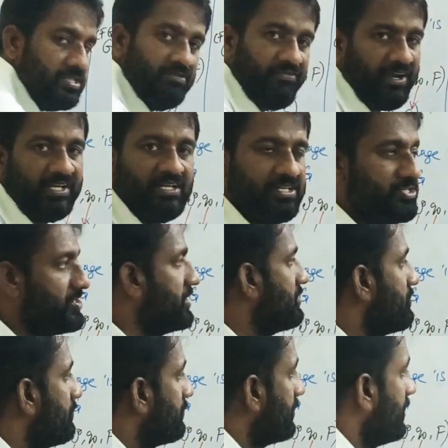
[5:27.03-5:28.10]
the final
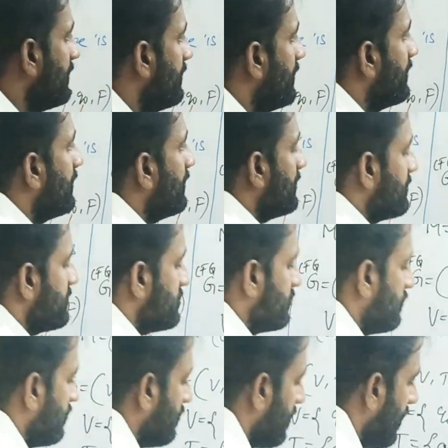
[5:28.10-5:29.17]
state. Okay. So